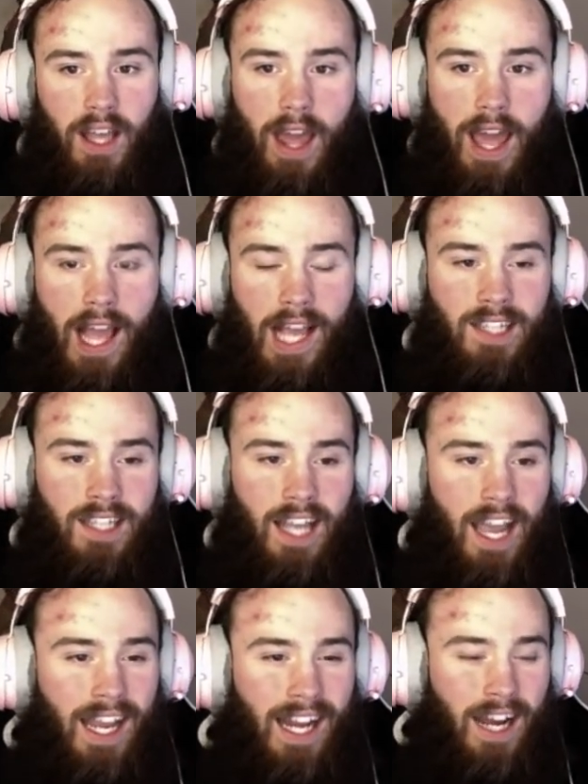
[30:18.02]
and
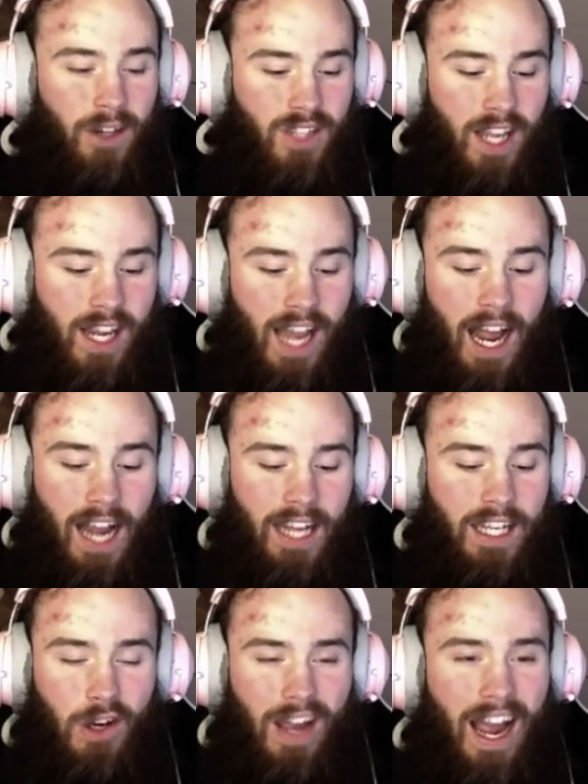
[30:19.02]
I was like,
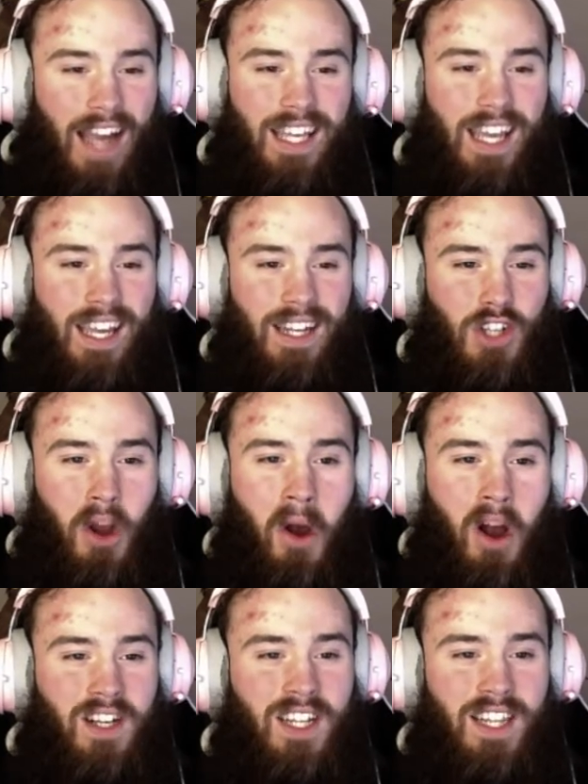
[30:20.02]
I can't
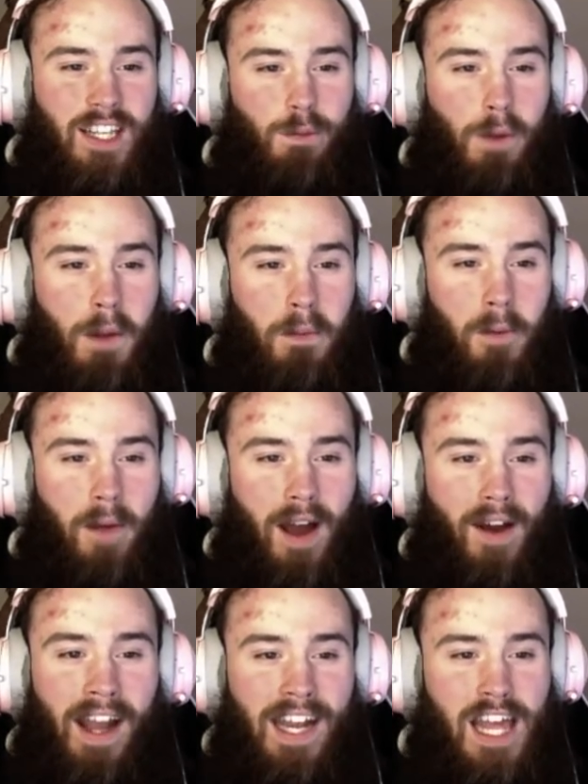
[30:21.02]
talk to these people
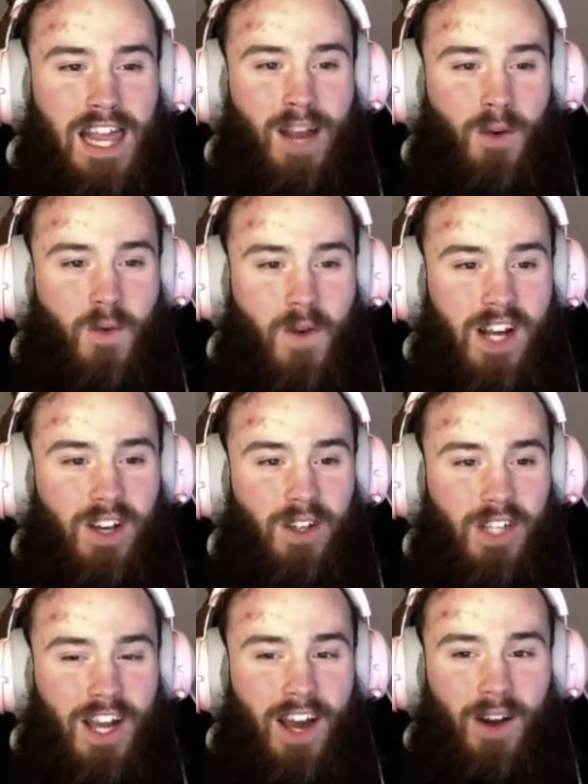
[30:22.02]
about anything real,
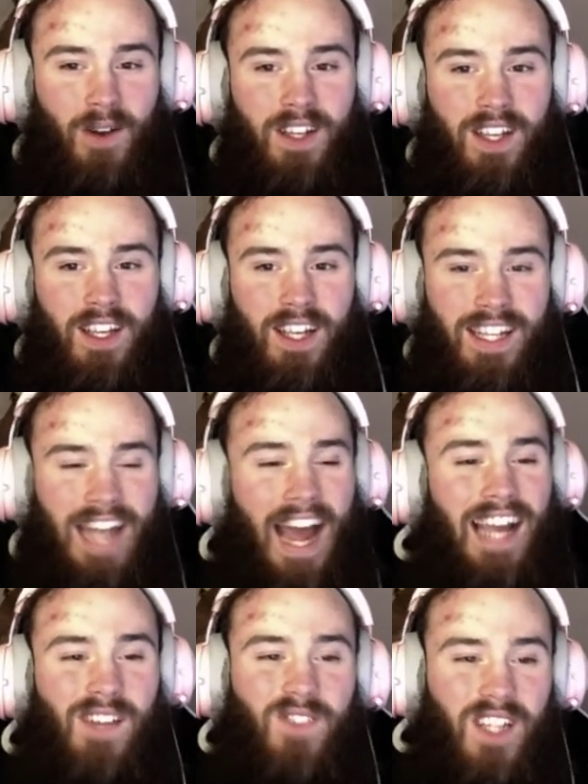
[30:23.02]
you know?
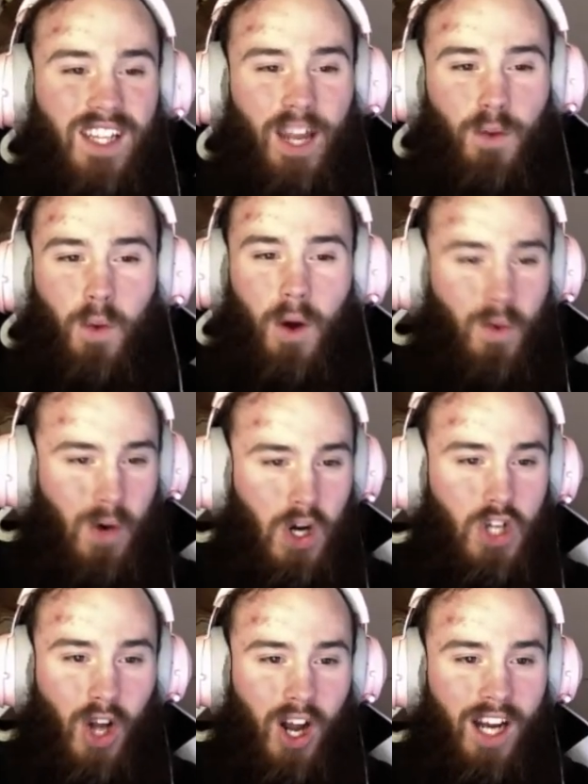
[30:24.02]
Not even like what
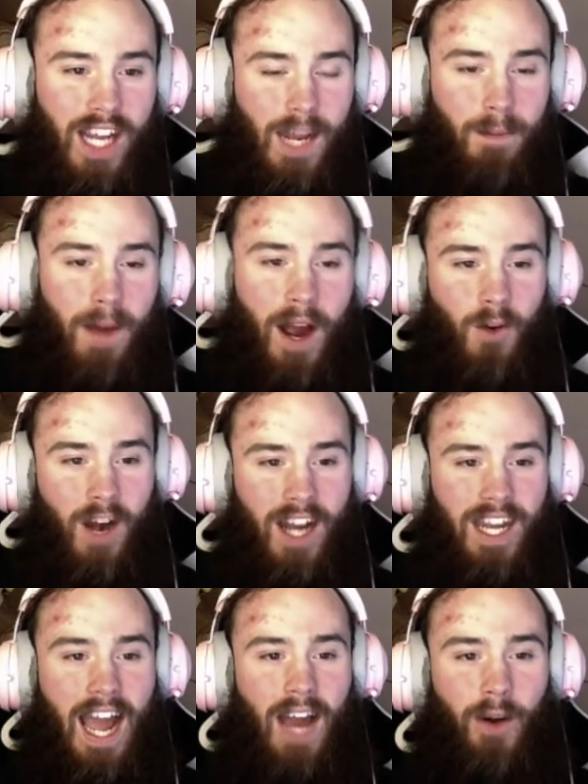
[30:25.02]
we're talking about right
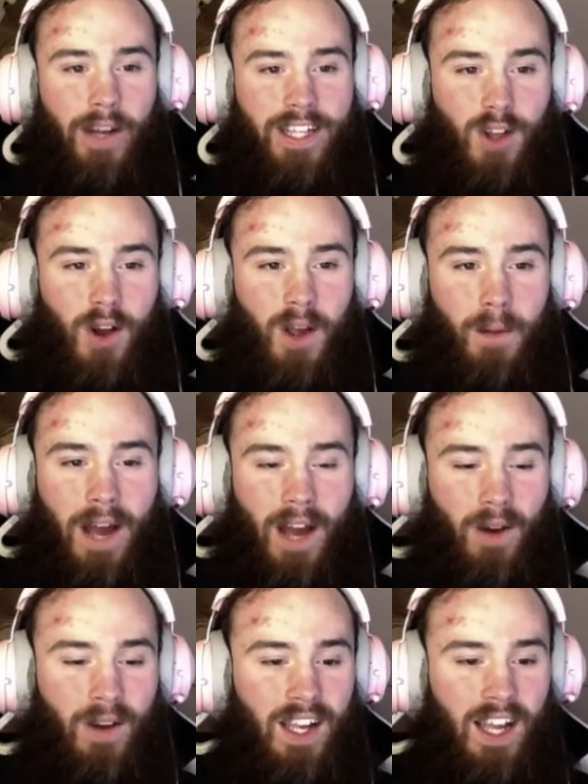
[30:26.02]
now. It's all
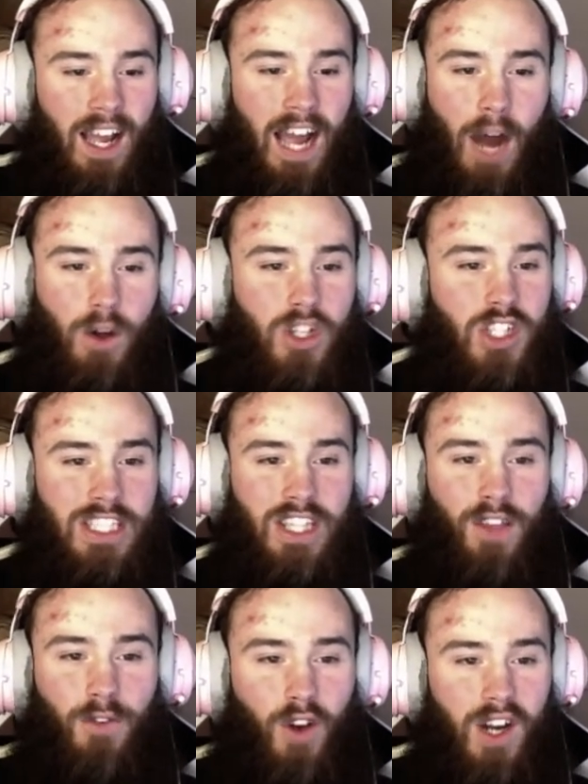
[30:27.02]
about, I was just
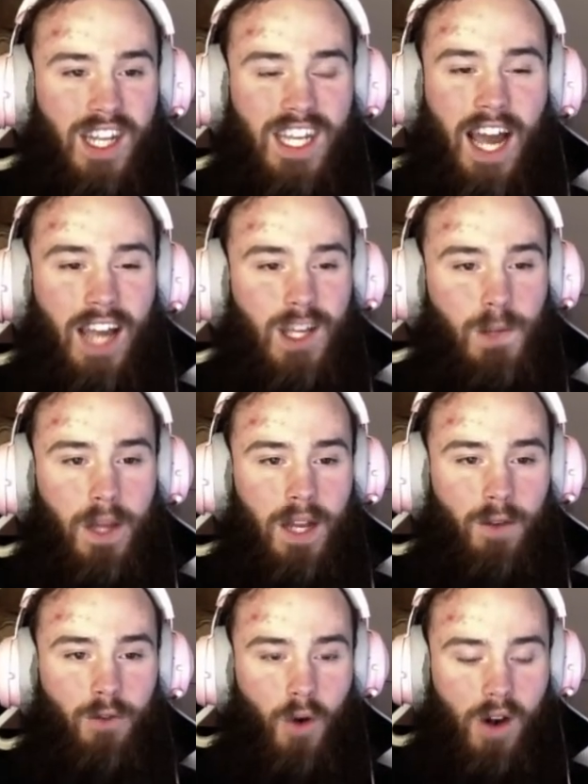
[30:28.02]
the funny guy you
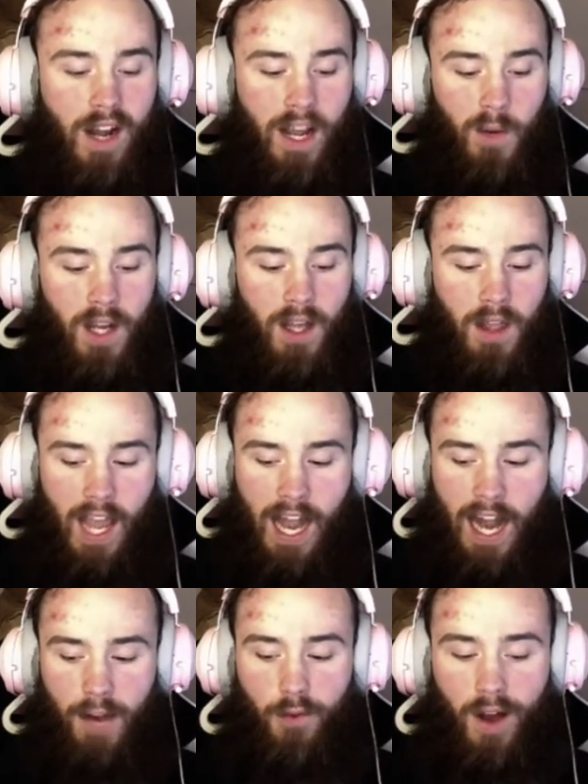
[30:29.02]
played Fortnite with, and
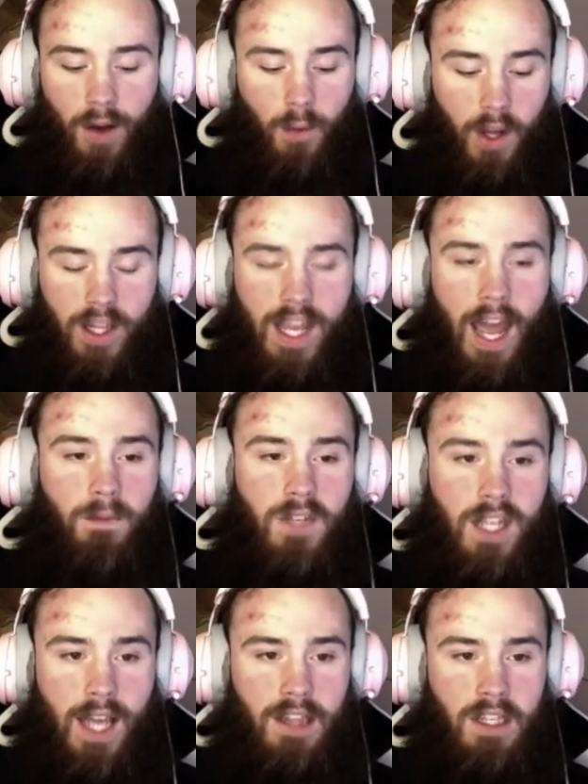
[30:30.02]
I felt really
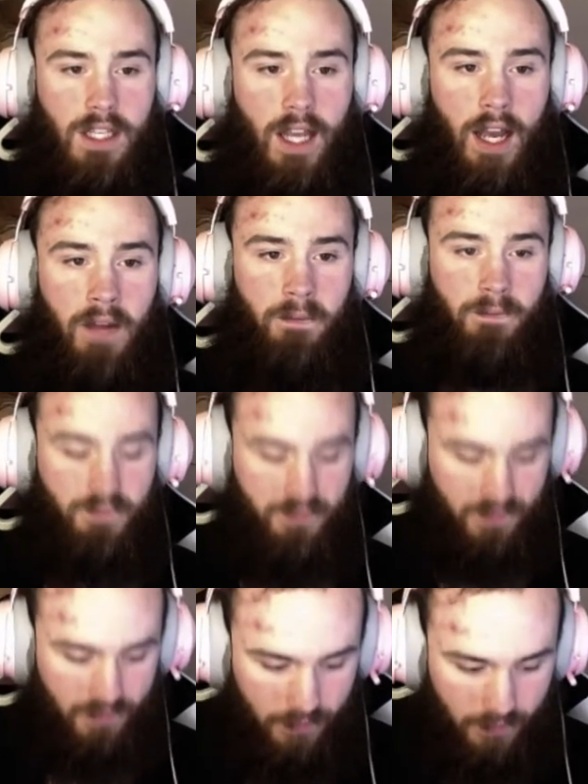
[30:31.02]
empty at the time.
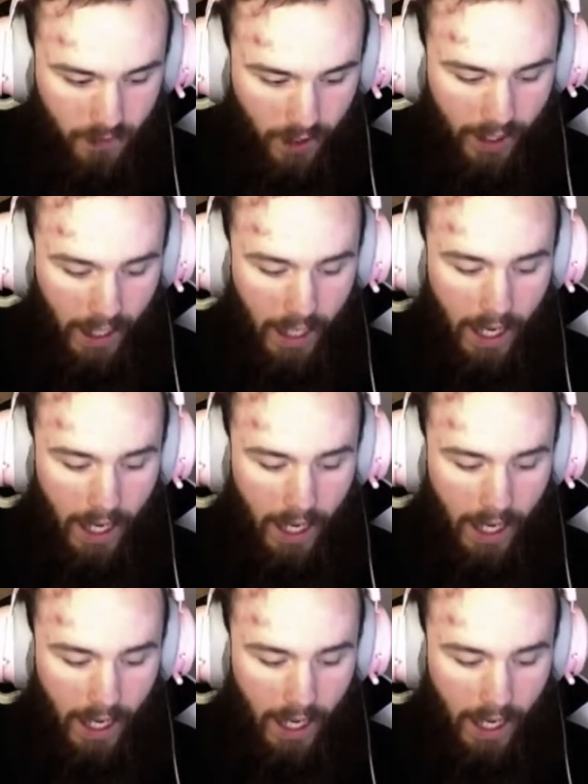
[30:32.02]
And